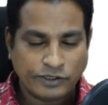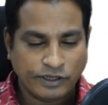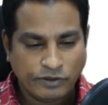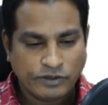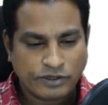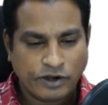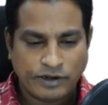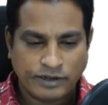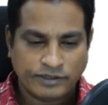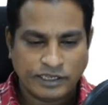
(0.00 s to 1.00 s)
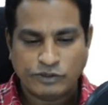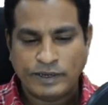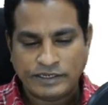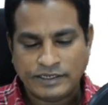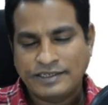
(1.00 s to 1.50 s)
So in those
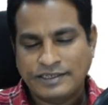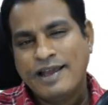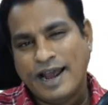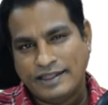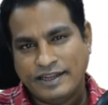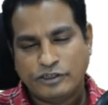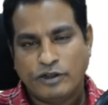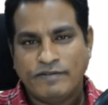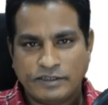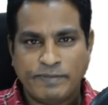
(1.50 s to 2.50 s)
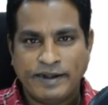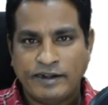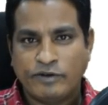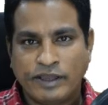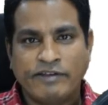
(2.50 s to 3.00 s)
situations, I think it's always
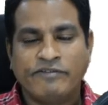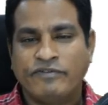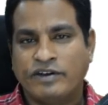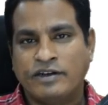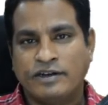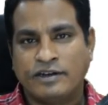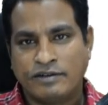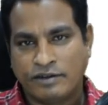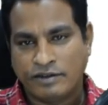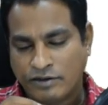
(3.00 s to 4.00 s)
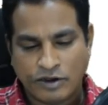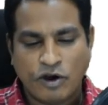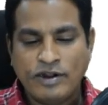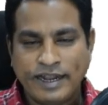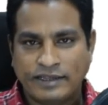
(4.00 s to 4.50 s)
better to give a
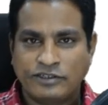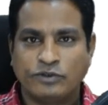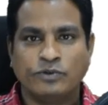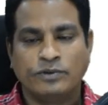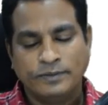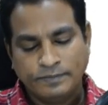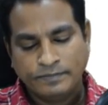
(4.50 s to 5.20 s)
context to